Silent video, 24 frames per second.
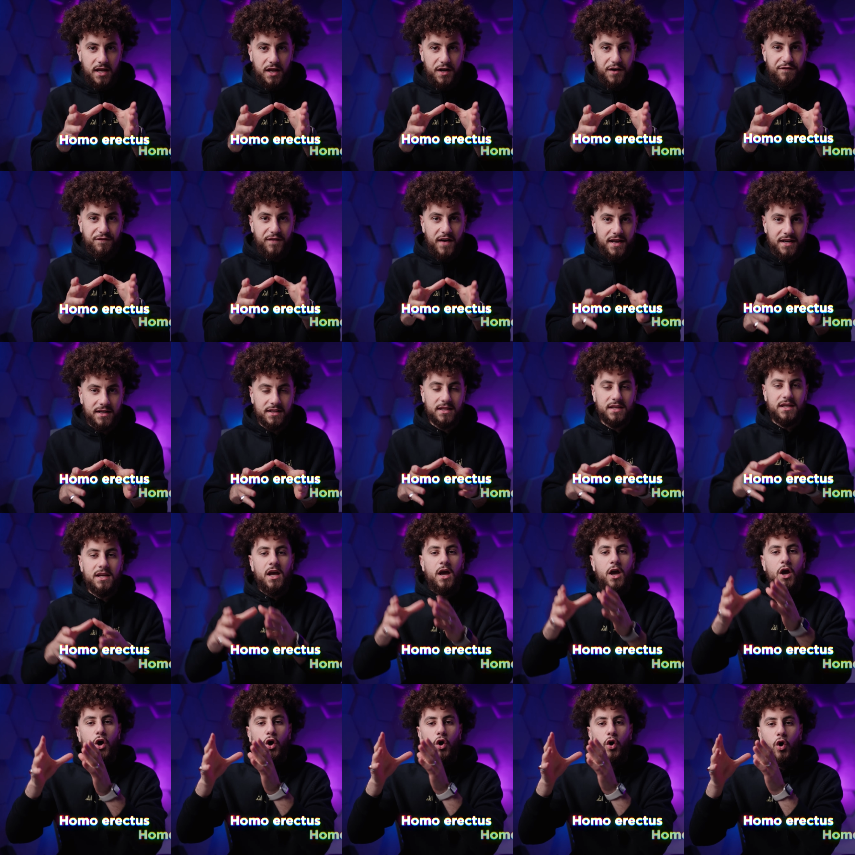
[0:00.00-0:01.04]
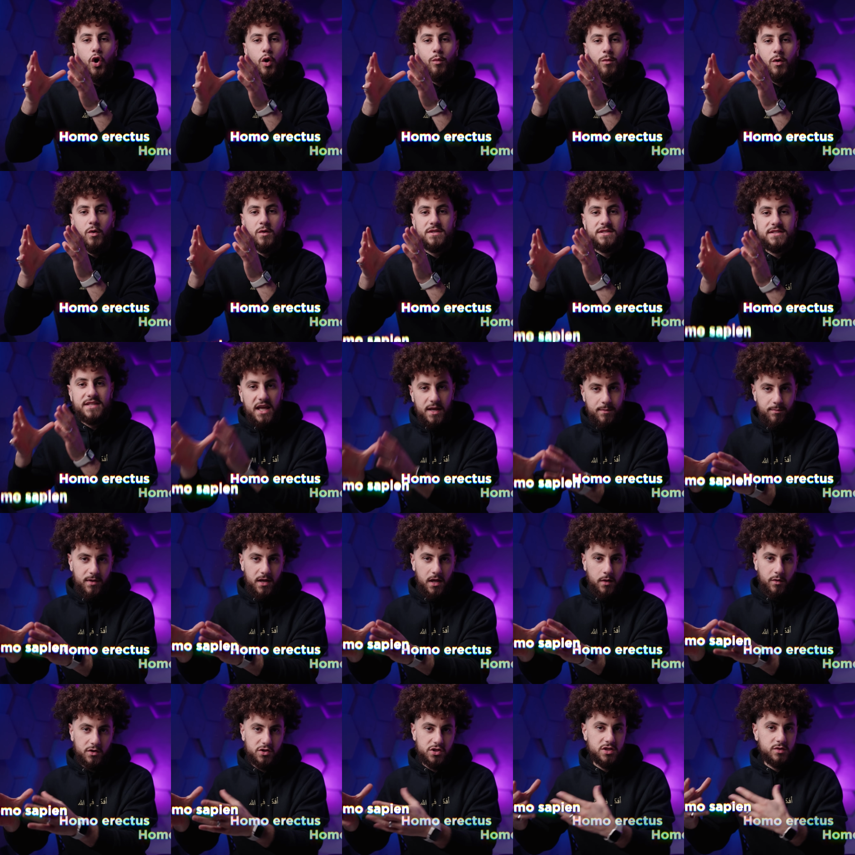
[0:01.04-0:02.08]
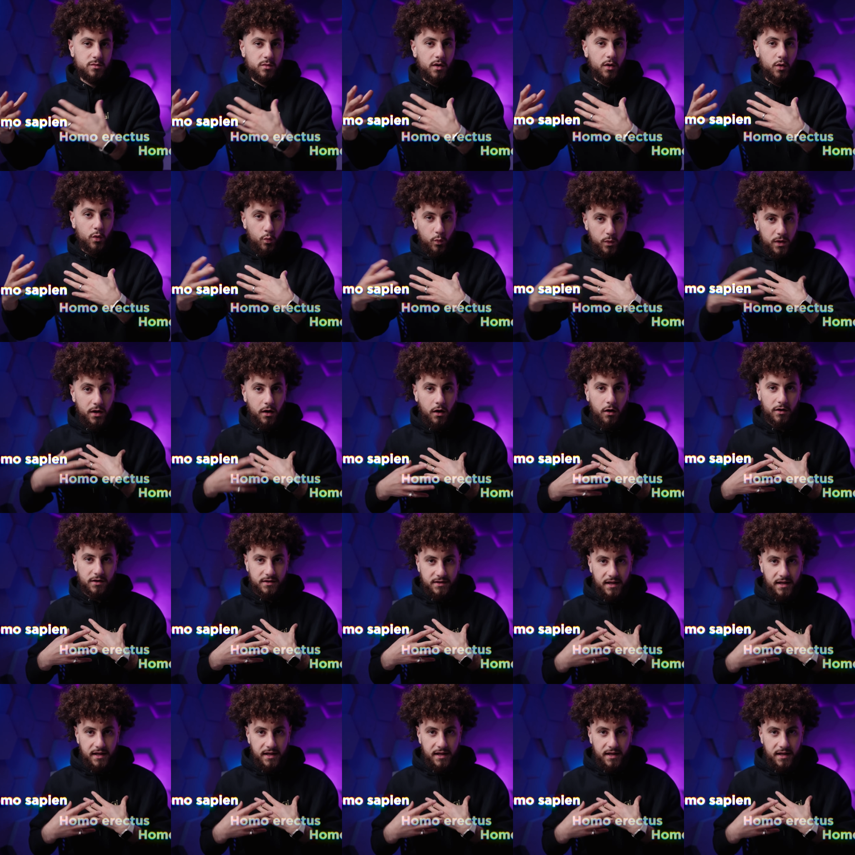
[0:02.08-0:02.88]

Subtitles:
And finally, Homo sapien, which is what we are